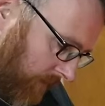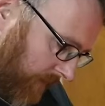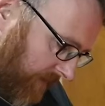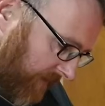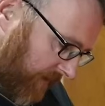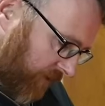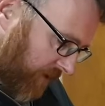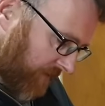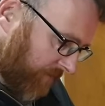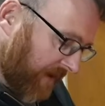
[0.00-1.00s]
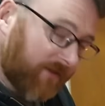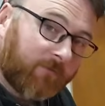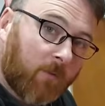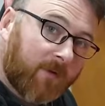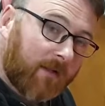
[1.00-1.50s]
A slight change of pace
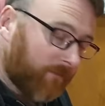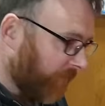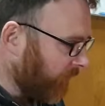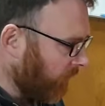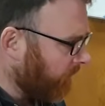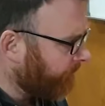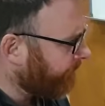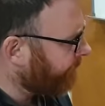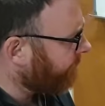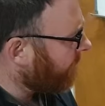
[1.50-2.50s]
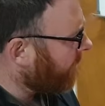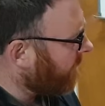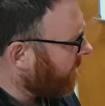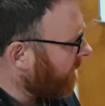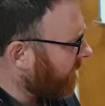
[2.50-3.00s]
from what we did before,
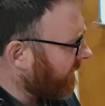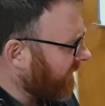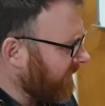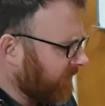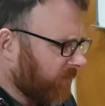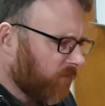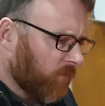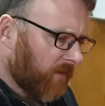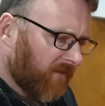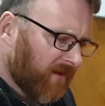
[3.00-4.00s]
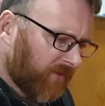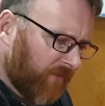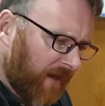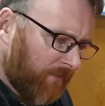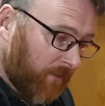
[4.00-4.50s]
I've decided to do the glass
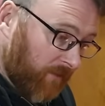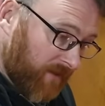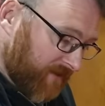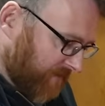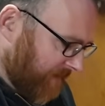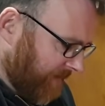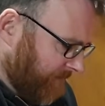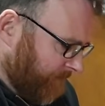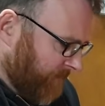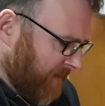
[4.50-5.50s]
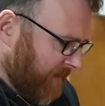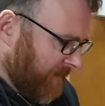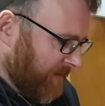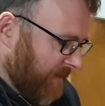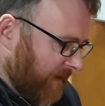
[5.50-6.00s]
fibre on this thing
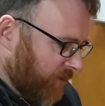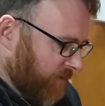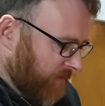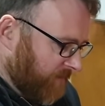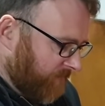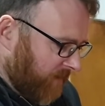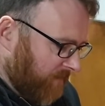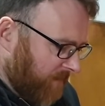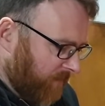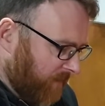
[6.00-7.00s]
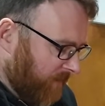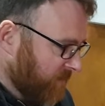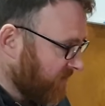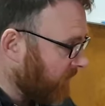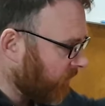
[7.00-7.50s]
in sections. You remember on the
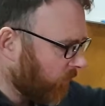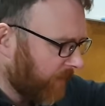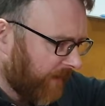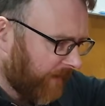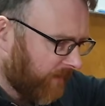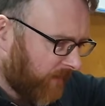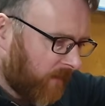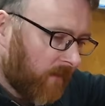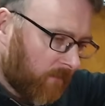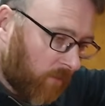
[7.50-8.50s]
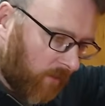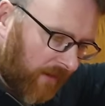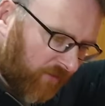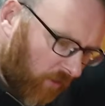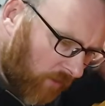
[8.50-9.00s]
scuttle we did it more or
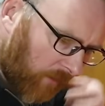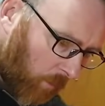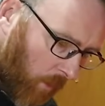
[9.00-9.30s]
less all in